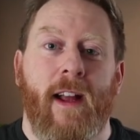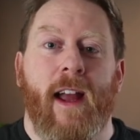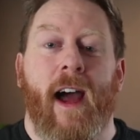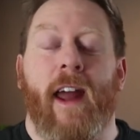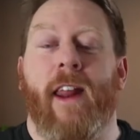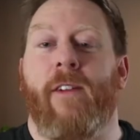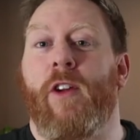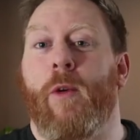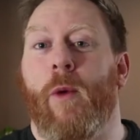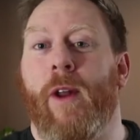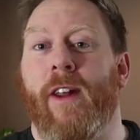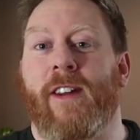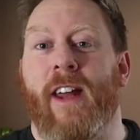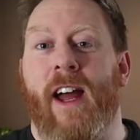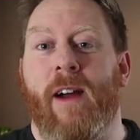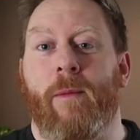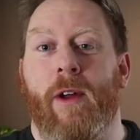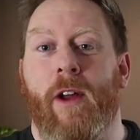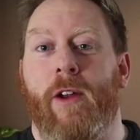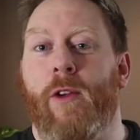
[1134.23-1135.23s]
And if you want to
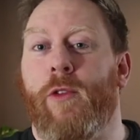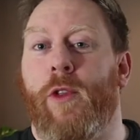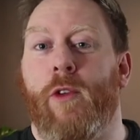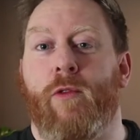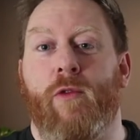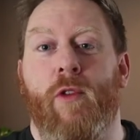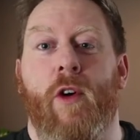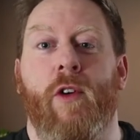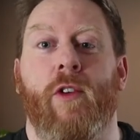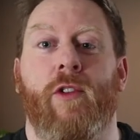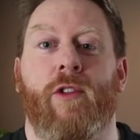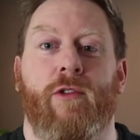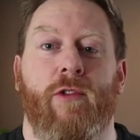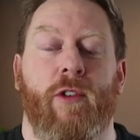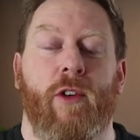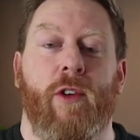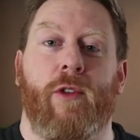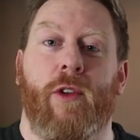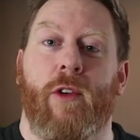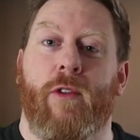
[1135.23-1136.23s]
tell me I used the wrong
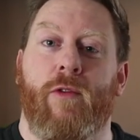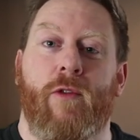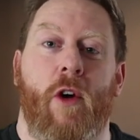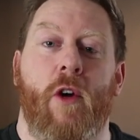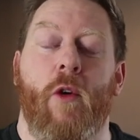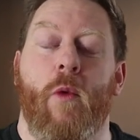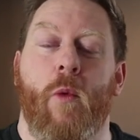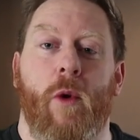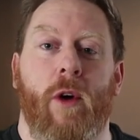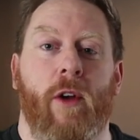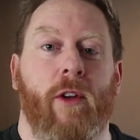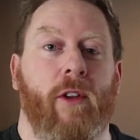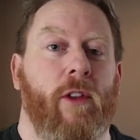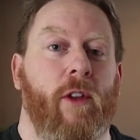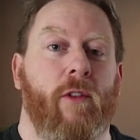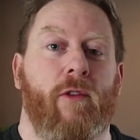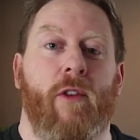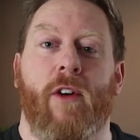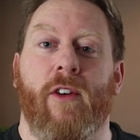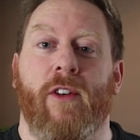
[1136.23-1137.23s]
screws, the wrong wood,
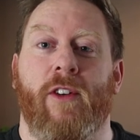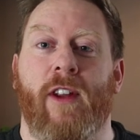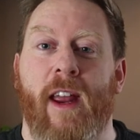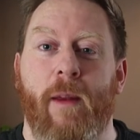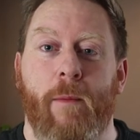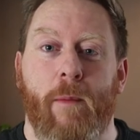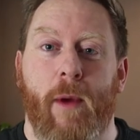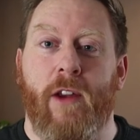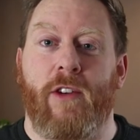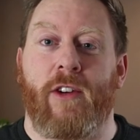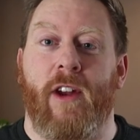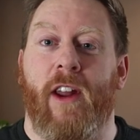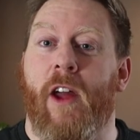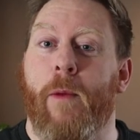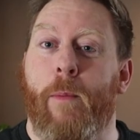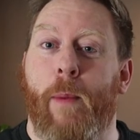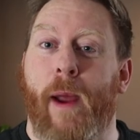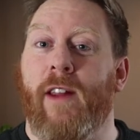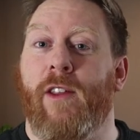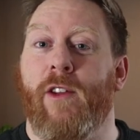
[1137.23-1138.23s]
the wrong tape measure and
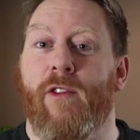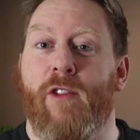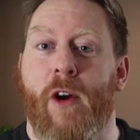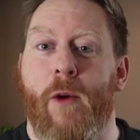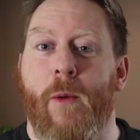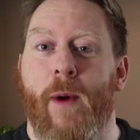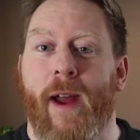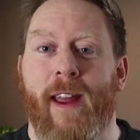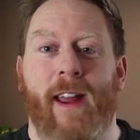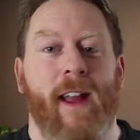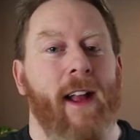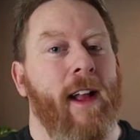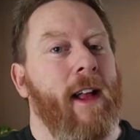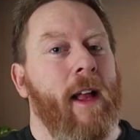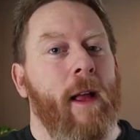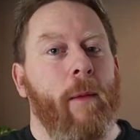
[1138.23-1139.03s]
I paint the wrong way,